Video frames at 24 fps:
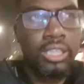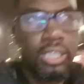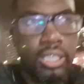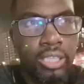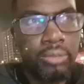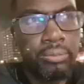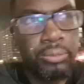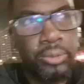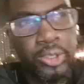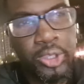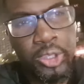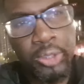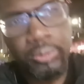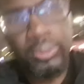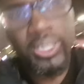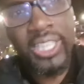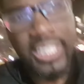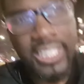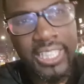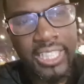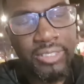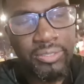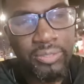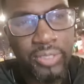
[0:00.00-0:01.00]
And would you
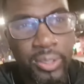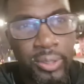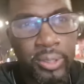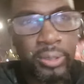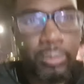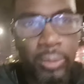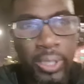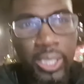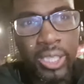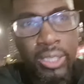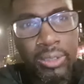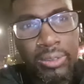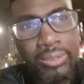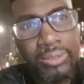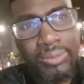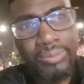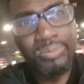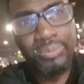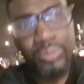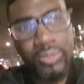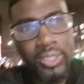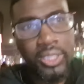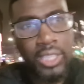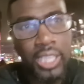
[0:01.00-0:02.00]
rate it very well?
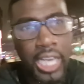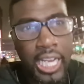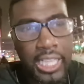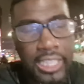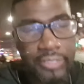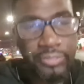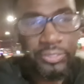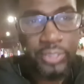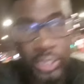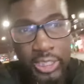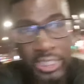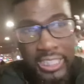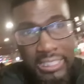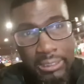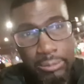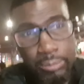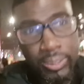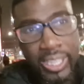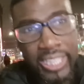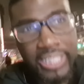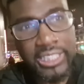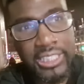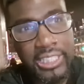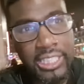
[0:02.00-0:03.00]
And if you did
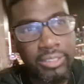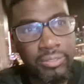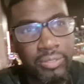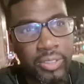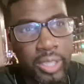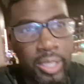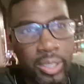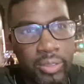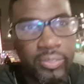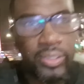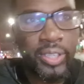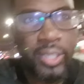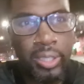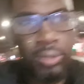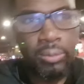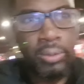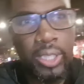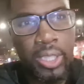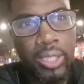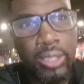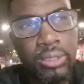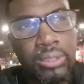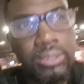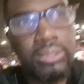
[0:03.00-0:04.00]
rate it very, very
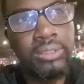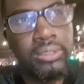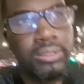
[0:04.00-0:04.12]
well,